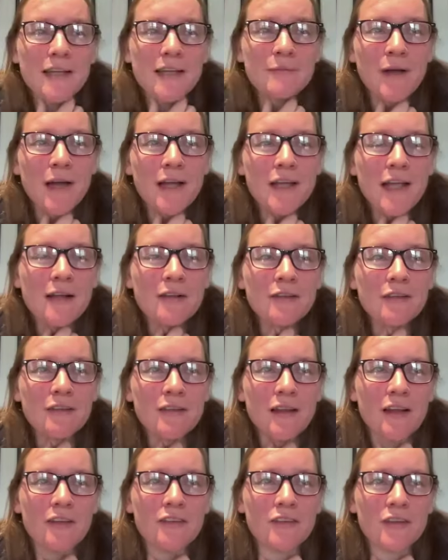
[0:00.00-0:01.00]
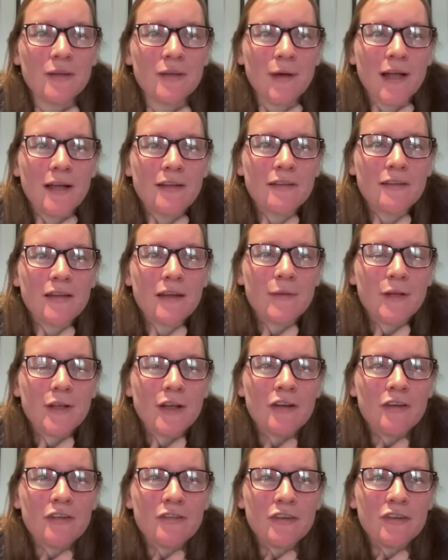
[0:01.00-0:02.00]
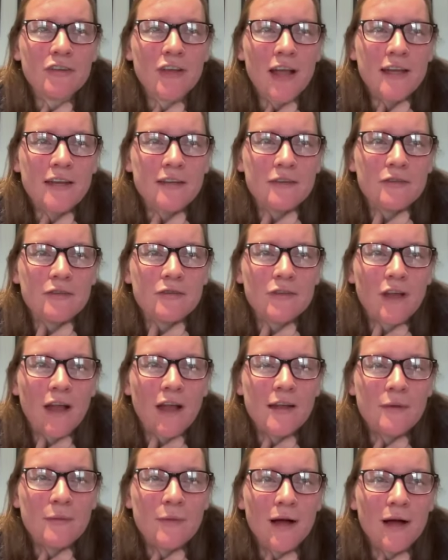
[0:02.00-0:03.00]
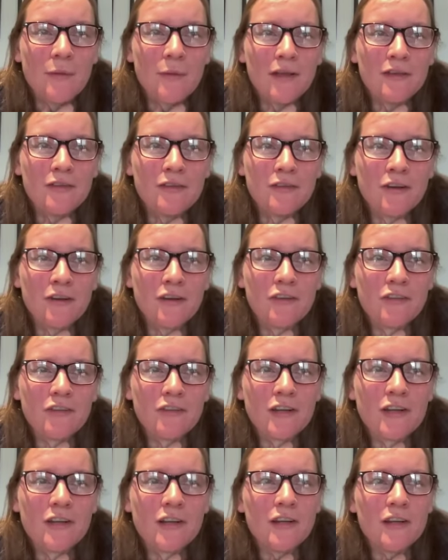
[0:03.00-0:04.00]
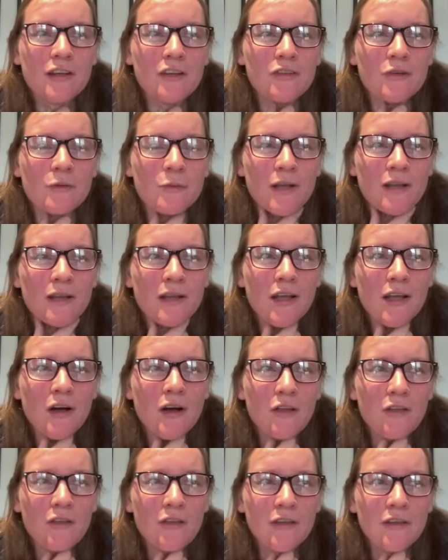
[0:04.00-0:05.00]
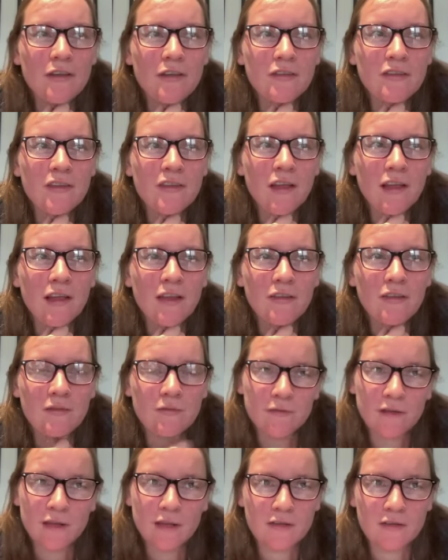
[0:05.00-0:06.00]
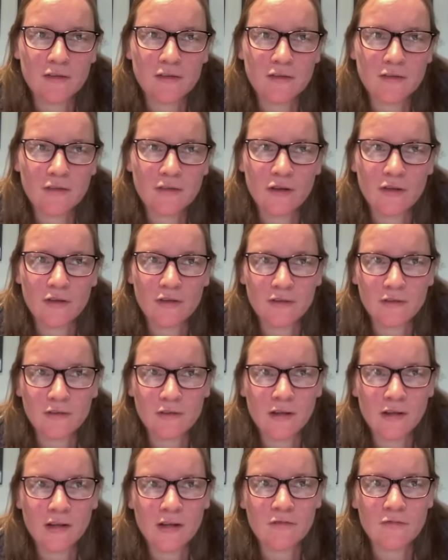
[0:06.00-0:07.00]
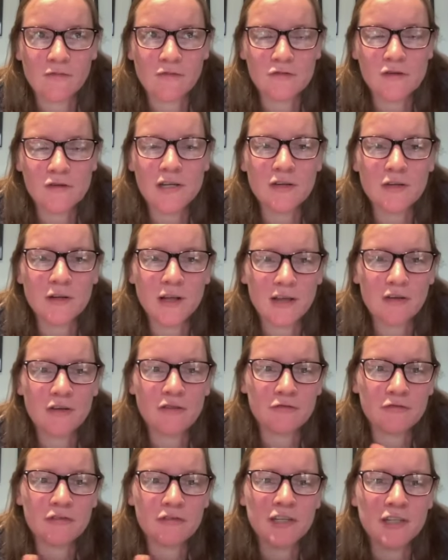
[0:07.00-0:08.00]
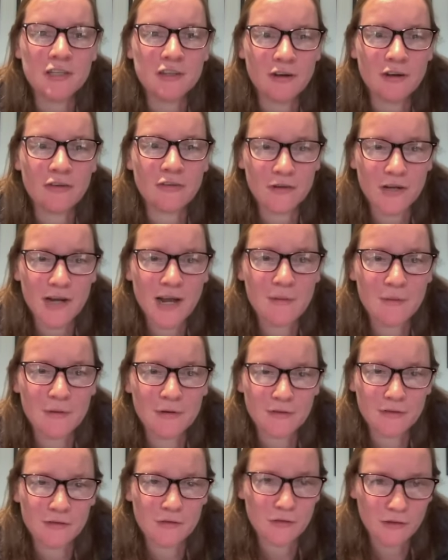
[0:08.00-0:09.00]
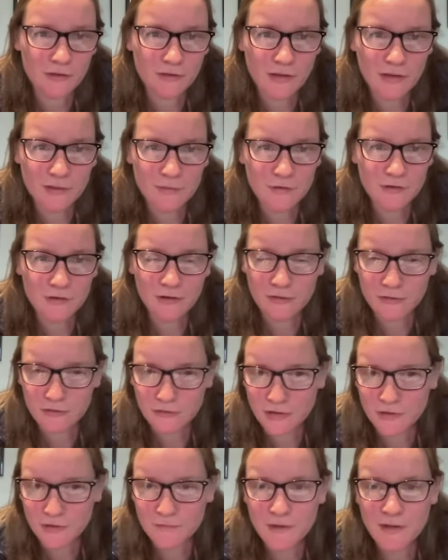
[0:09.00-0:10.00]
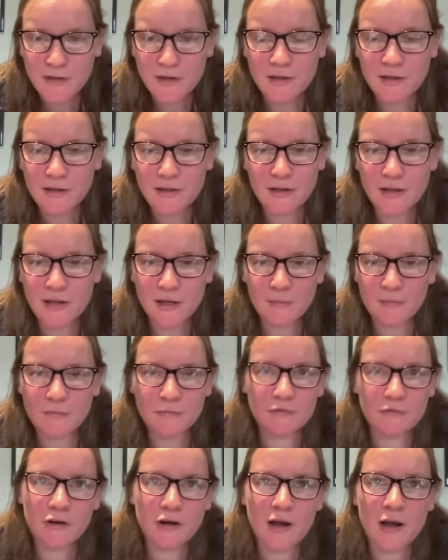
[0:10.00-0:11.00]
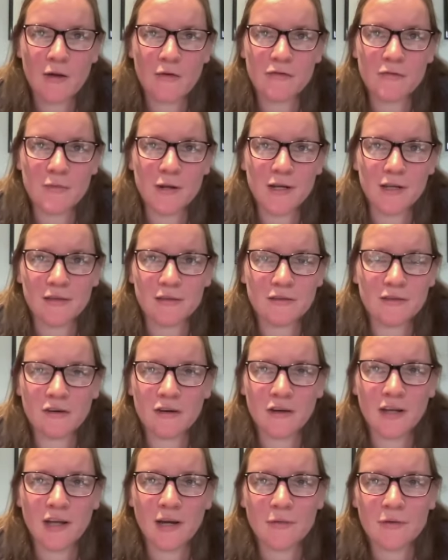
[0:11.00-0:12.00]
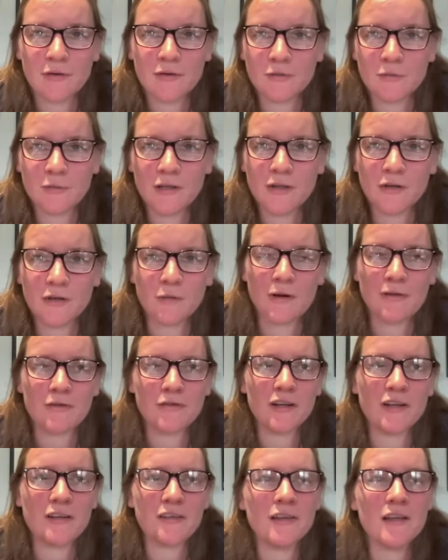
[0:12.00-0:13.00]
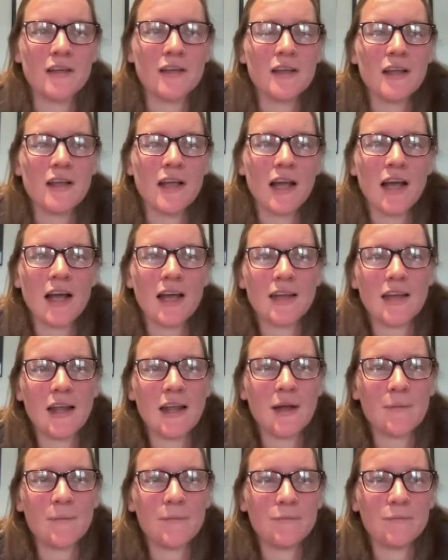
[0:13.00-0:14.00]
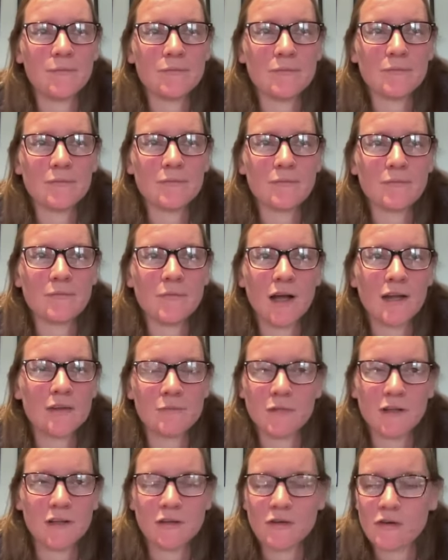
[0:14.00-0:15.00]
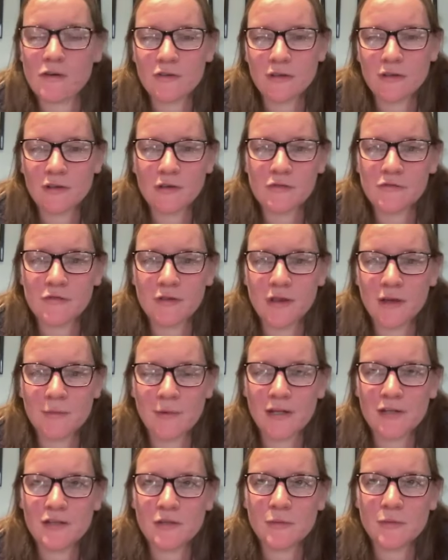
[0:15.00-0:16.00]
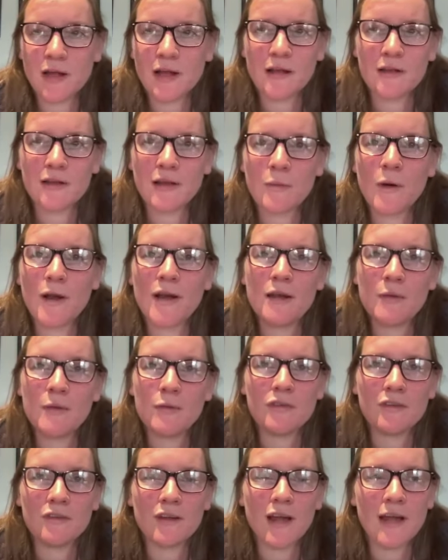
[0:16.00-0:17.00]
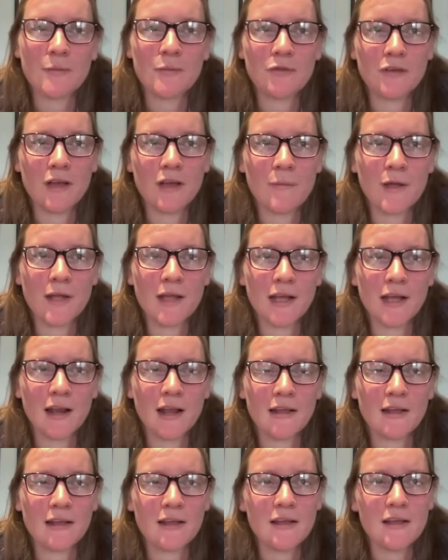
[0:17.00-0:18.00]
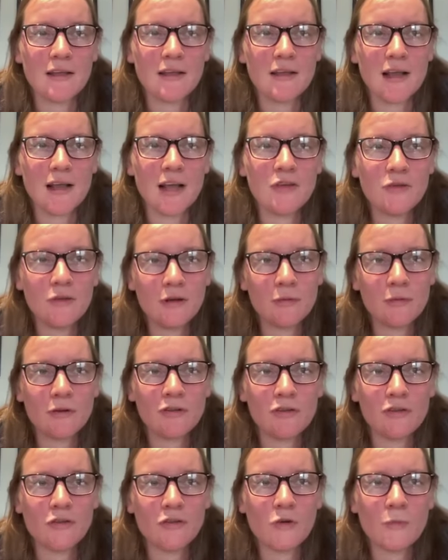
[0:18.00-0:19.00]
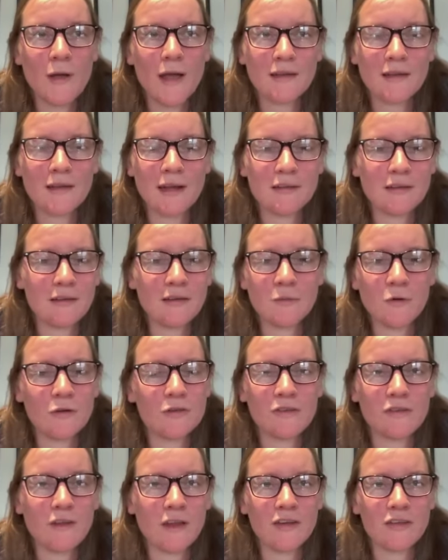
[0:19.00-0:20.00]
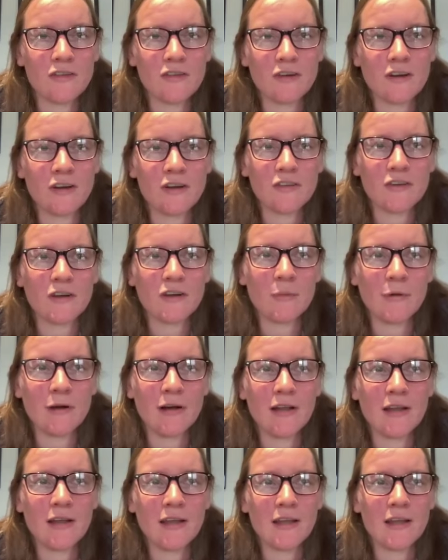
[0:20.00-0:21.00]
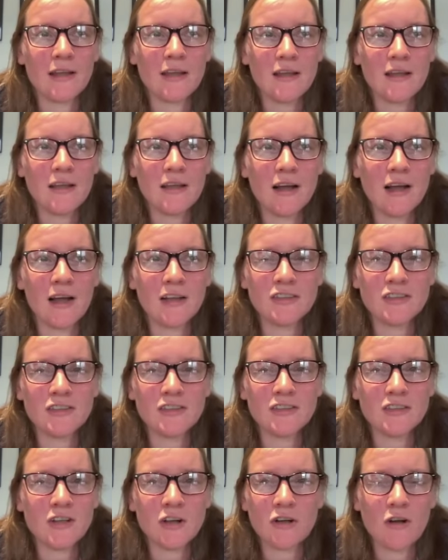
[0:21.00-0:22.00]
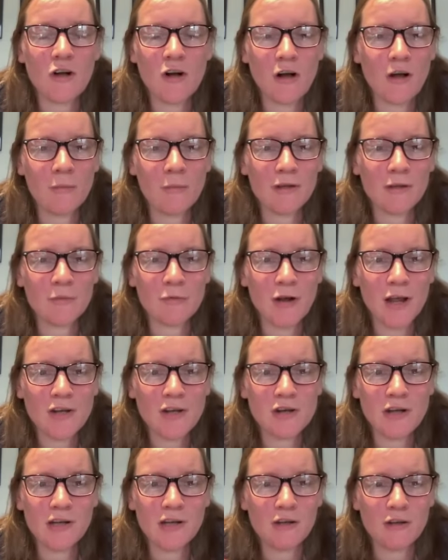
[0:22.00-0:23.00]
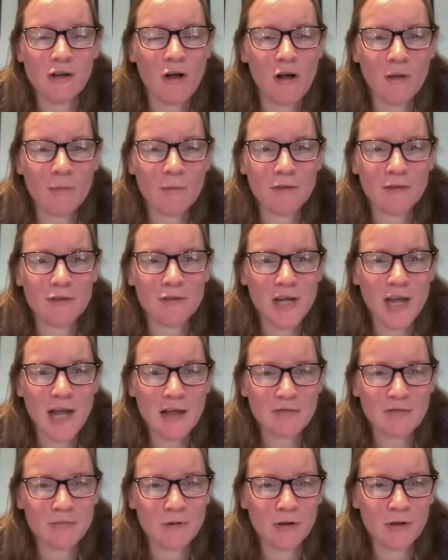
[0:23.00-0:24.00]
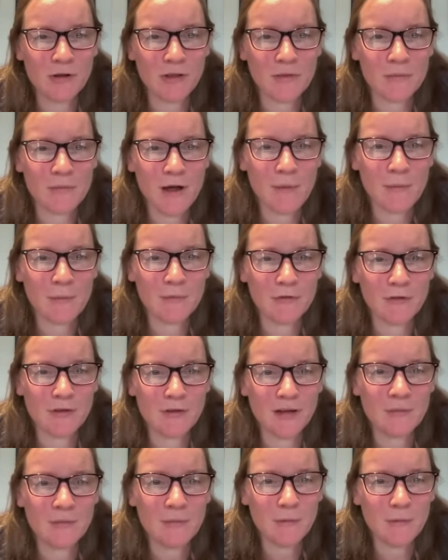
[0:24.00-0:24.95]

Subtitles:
my eldest actually, my eldest and my youngest for tiny while went to nursery. So when they got in Scotland, three you get your free nursery hours, and you can send them to nursery, for however many 30 hours a week or whatever it is. And my daughter didn't go for that many. She went like when it was the time was coming, and like I knew I wanted to home ed, and I didn't want to send her to nursery, but like I just got caught up in the pressure. I got caught up in the chat from all the other mums and